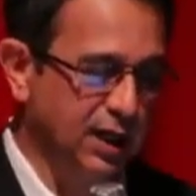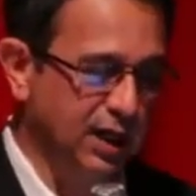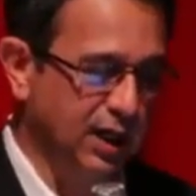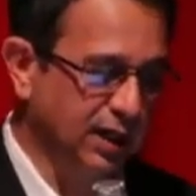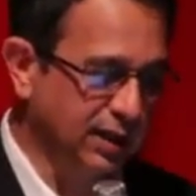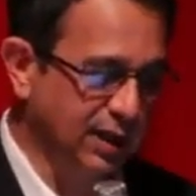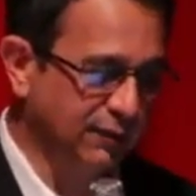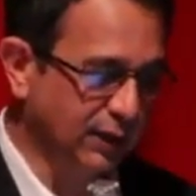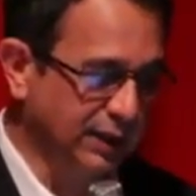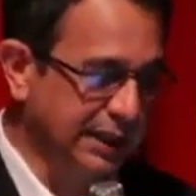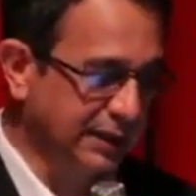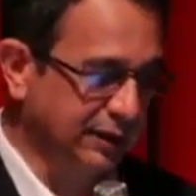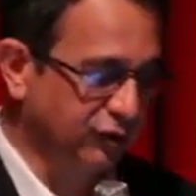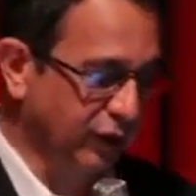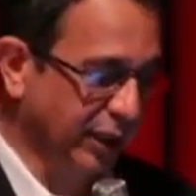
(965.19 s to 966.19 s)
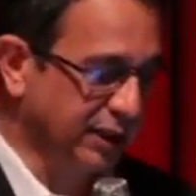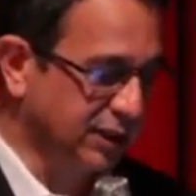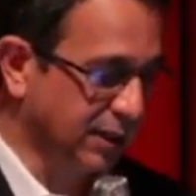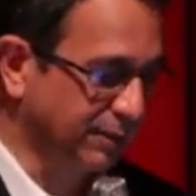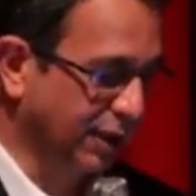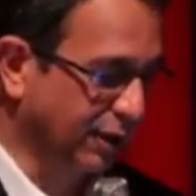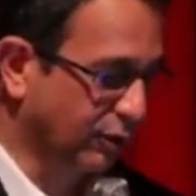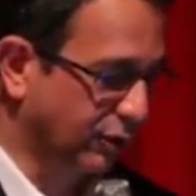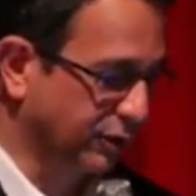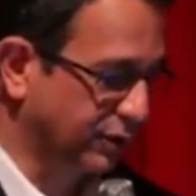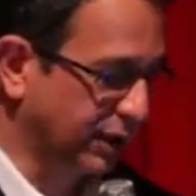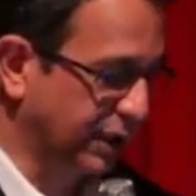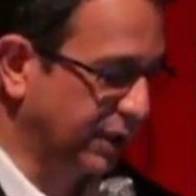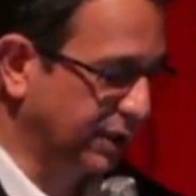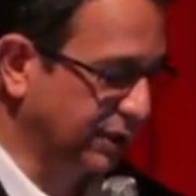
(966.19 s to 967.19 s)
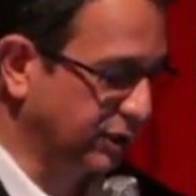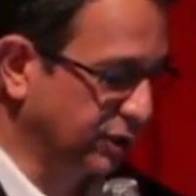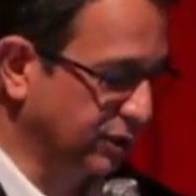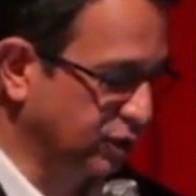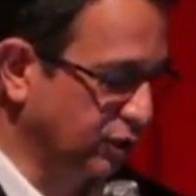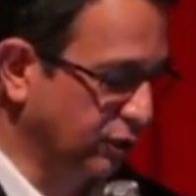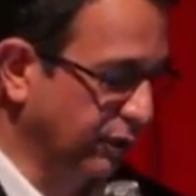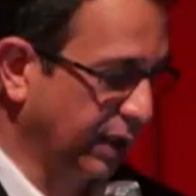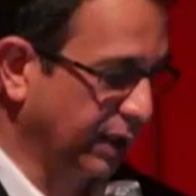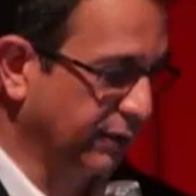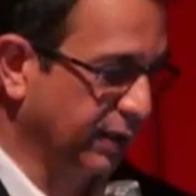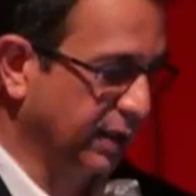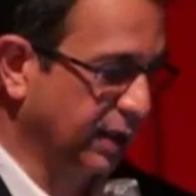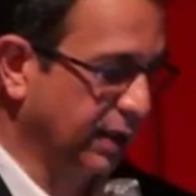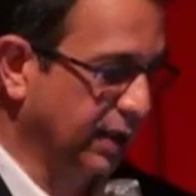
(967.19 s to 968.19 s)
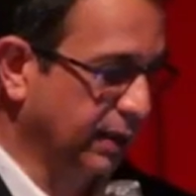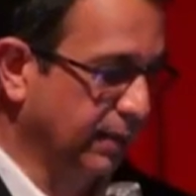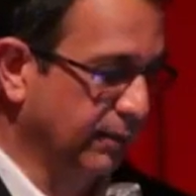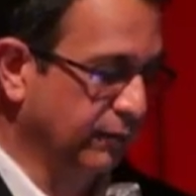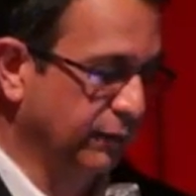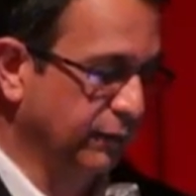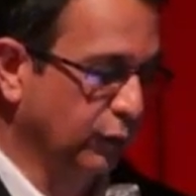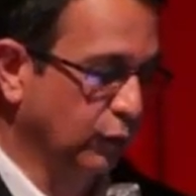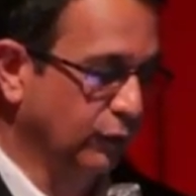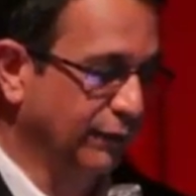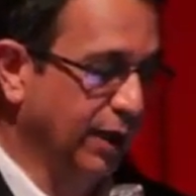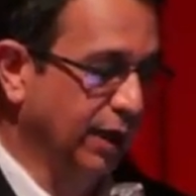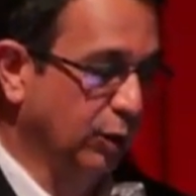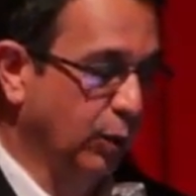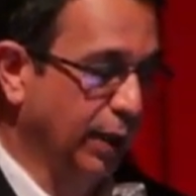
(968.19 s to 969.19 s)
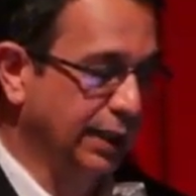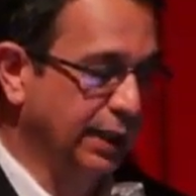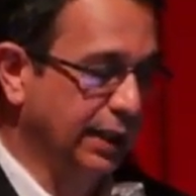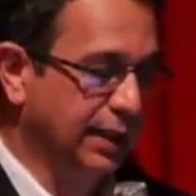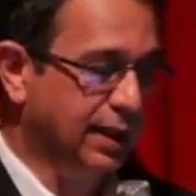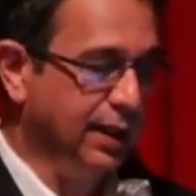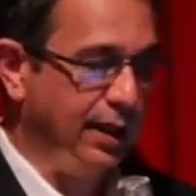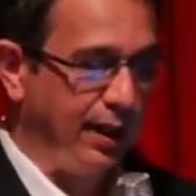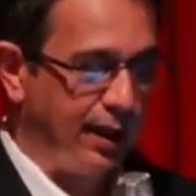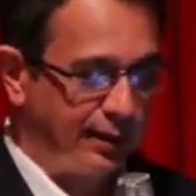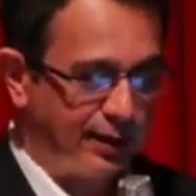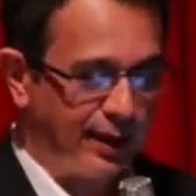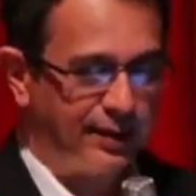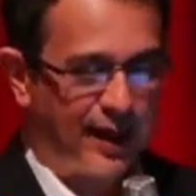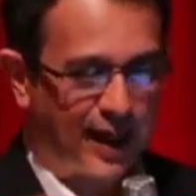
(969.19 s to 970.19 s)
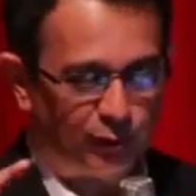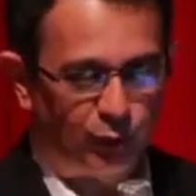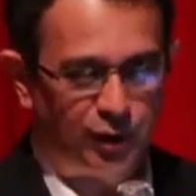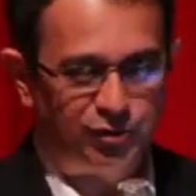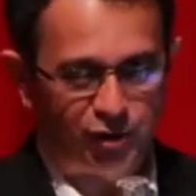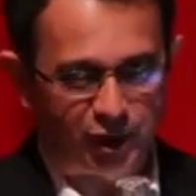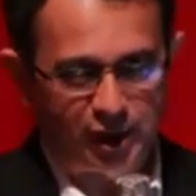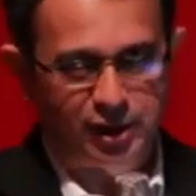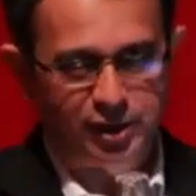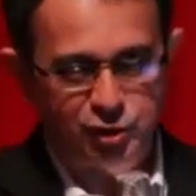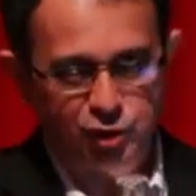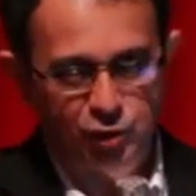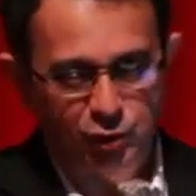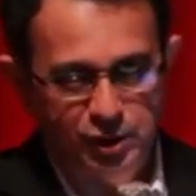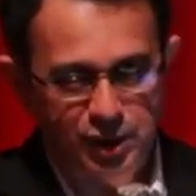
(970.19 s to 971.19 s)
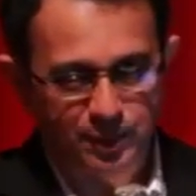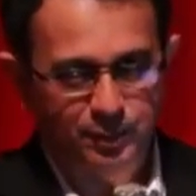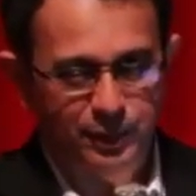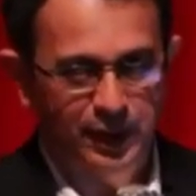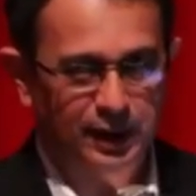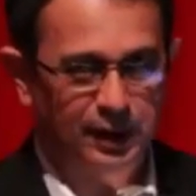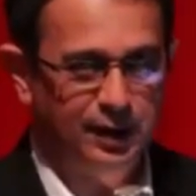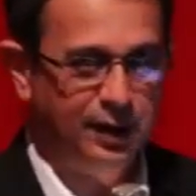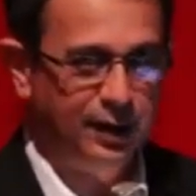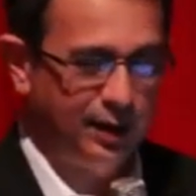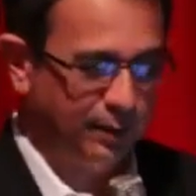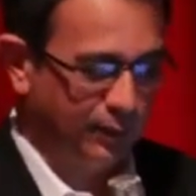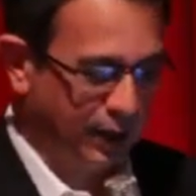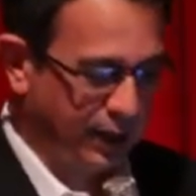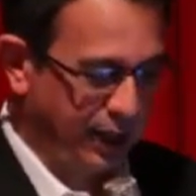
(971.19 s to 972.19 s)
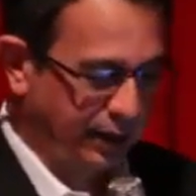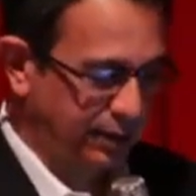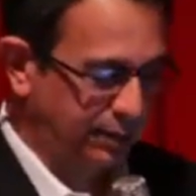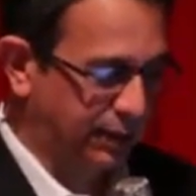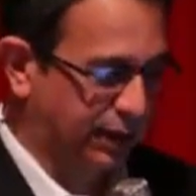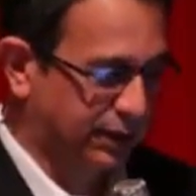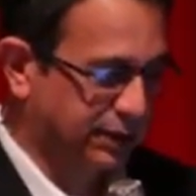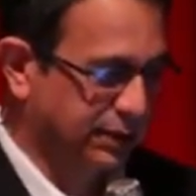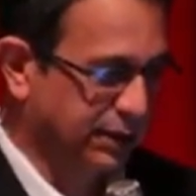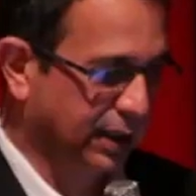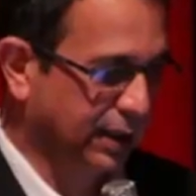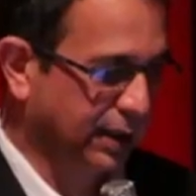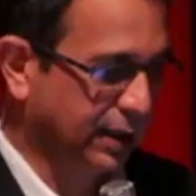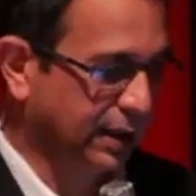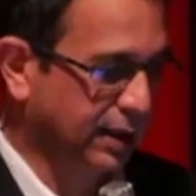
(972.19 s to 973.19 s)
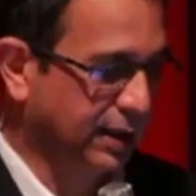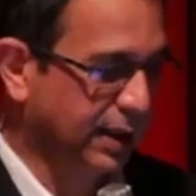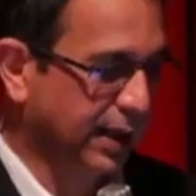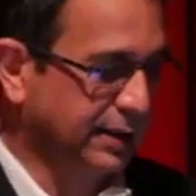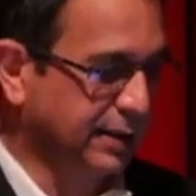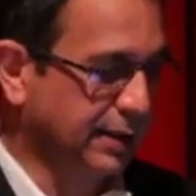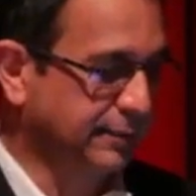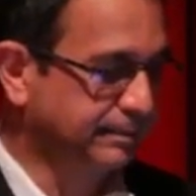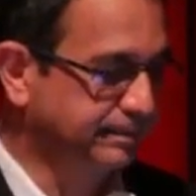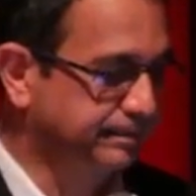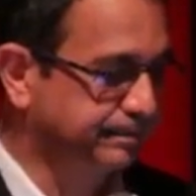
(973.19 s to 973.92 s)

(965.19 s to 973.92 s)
They will drink something or eat a sugary food very quickly, and then that will trigger its own dumping about 90 minutes later.